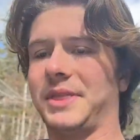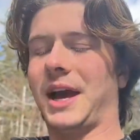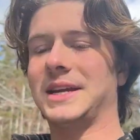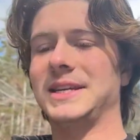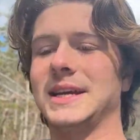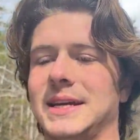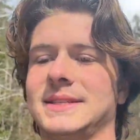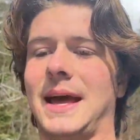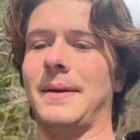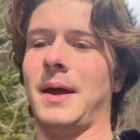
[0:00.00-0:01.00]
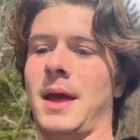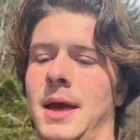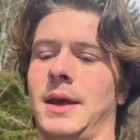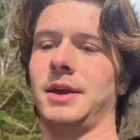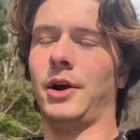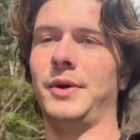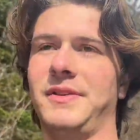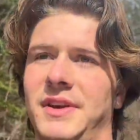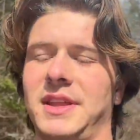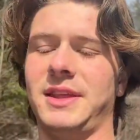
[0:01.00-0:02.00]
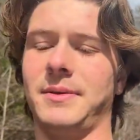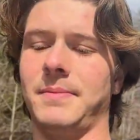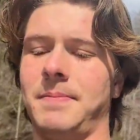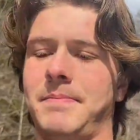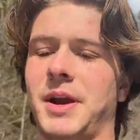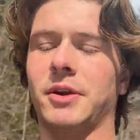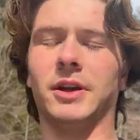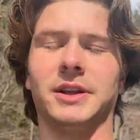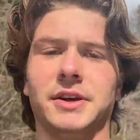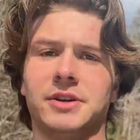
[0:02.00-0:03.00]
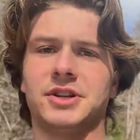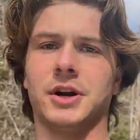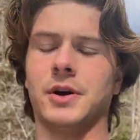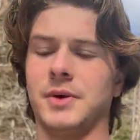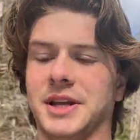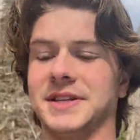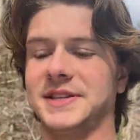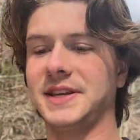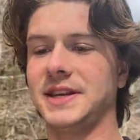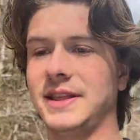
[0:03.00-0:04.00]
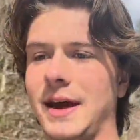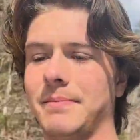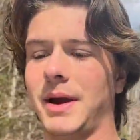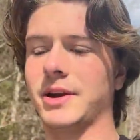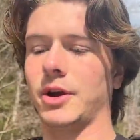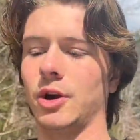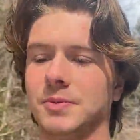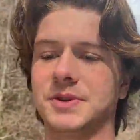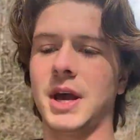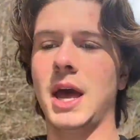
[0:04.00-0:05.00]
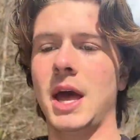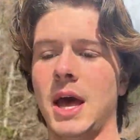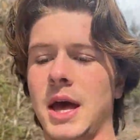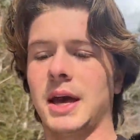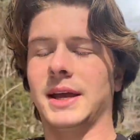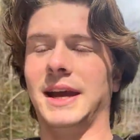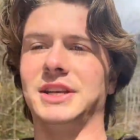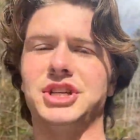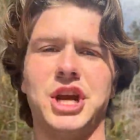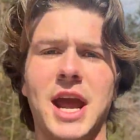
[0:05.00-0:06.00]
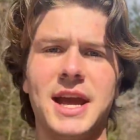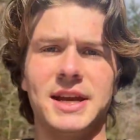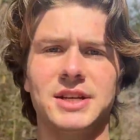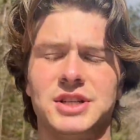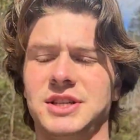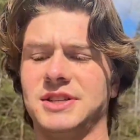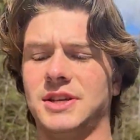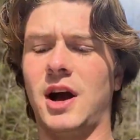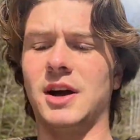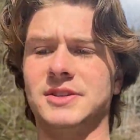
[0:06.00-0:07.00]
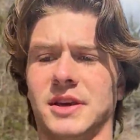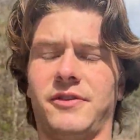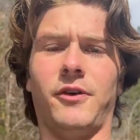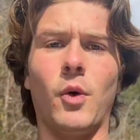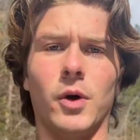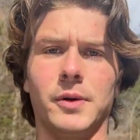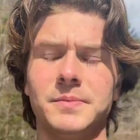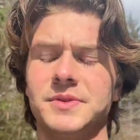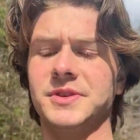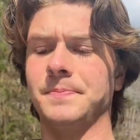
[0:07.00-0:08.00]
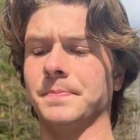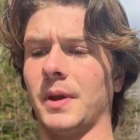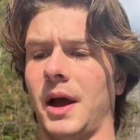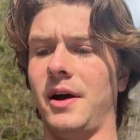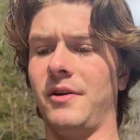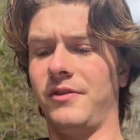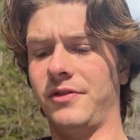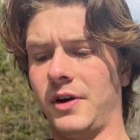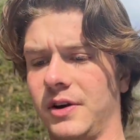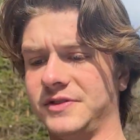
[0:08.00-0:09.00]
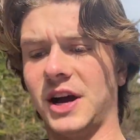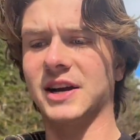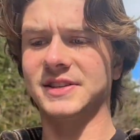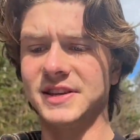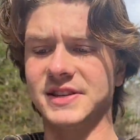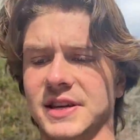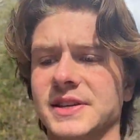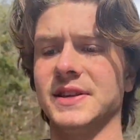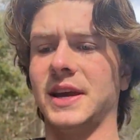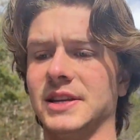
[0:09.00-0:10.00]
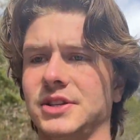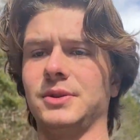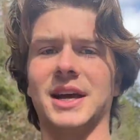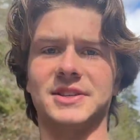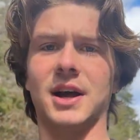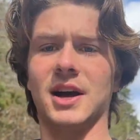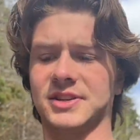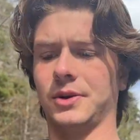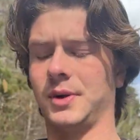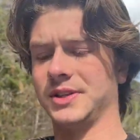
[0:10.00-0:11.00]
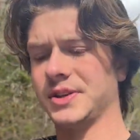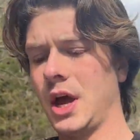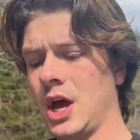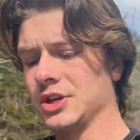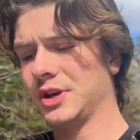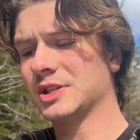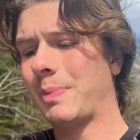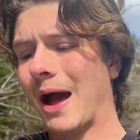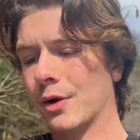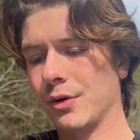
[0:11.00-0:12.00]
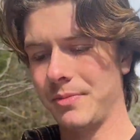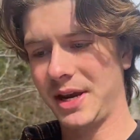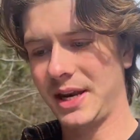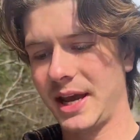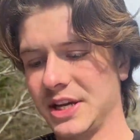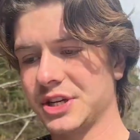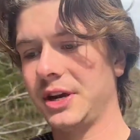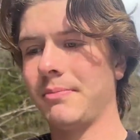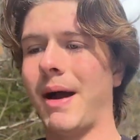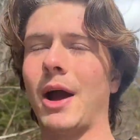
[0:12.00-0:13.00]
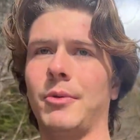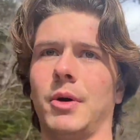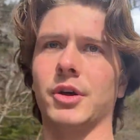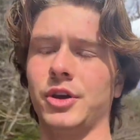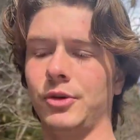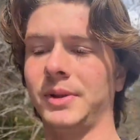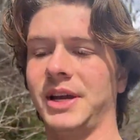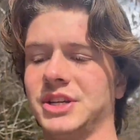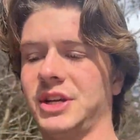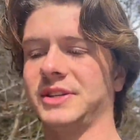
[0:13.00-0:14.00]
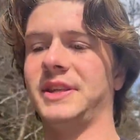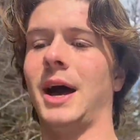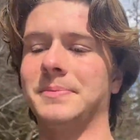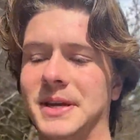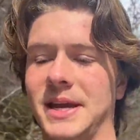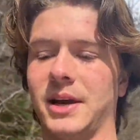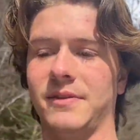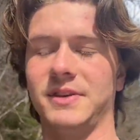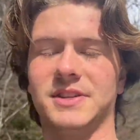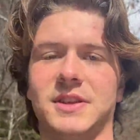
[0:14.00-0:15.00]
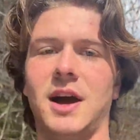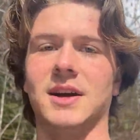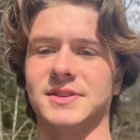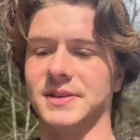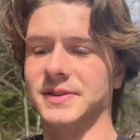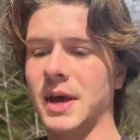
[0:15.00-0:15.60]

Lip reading: the idea is that, even in the empirical literature, we can see that microbes can change these toxic forms of toxicities into less toxic ones. So that's bioremediation, and bioaccumulation is the uptake of these toxins.